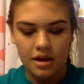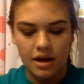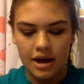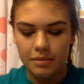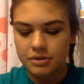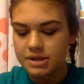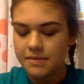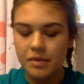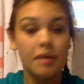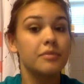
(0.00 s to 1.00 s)
I will
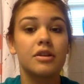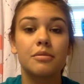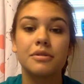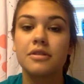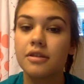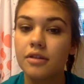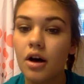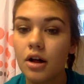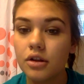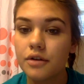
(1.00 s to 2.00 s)
sometimes just put this
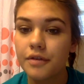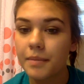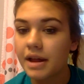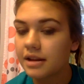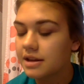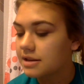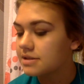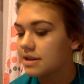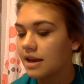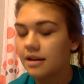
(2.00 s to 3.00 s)
all over my
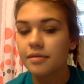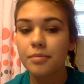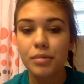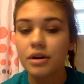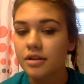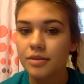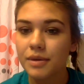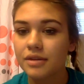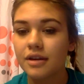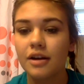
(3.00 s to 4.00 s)
lids and put on some
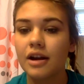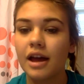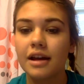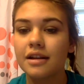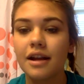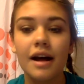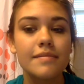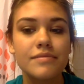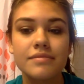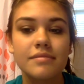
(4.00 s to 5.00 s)
mascara and
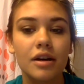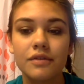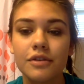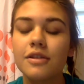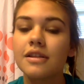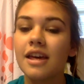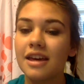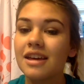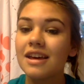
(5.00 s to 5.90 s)
I'm done for the day.